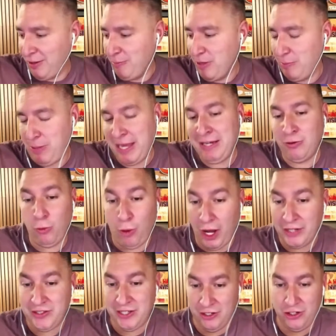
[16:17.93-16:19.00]
Peyton
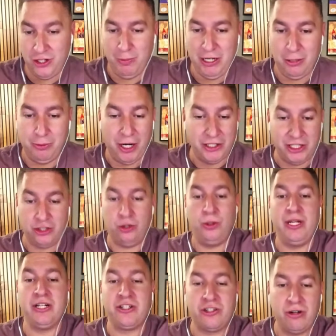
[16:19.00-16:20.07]
Watson should be your project. Julian
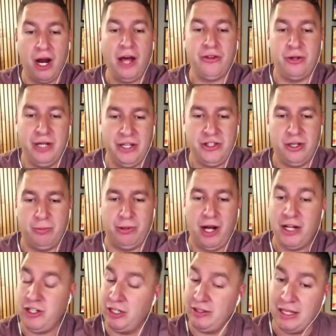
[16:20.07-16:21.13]
Strother is your
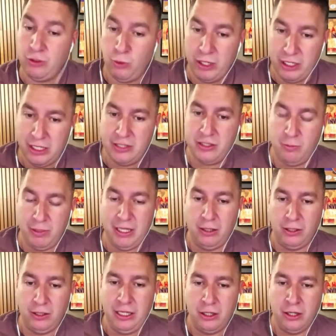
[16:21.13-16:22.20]
project. That's what it is to be a
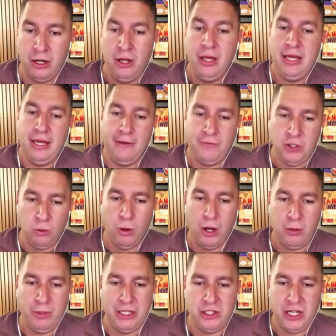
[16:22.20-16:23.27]
leader if you want to
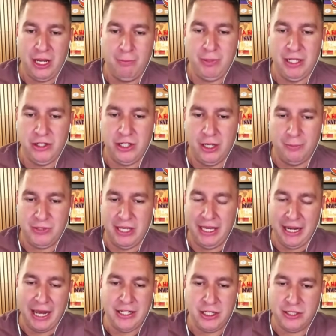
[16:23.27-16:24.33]
win championships. And
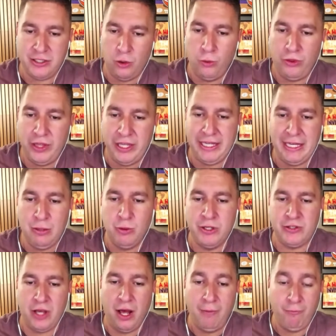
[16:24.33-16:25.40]
I just don't think he was
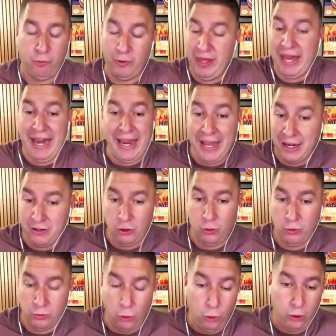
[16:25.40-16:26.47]
up for that and
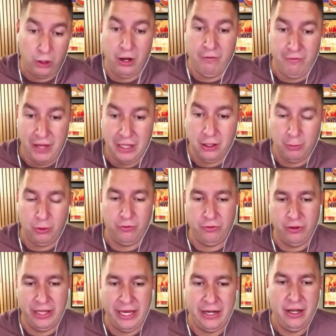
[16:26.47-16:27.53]
or available for
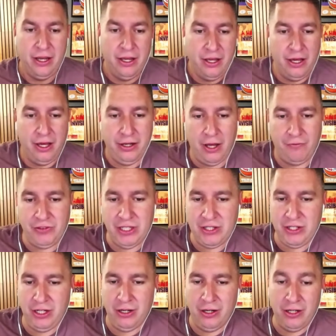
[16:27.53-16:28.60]
that enough this
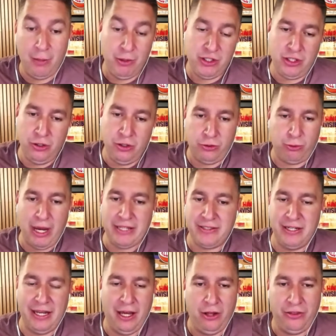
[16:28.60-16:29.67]
year. Number 2 is rest and
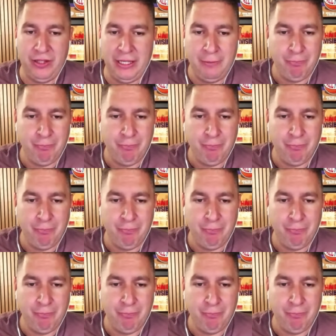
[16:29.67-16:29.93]
healthy.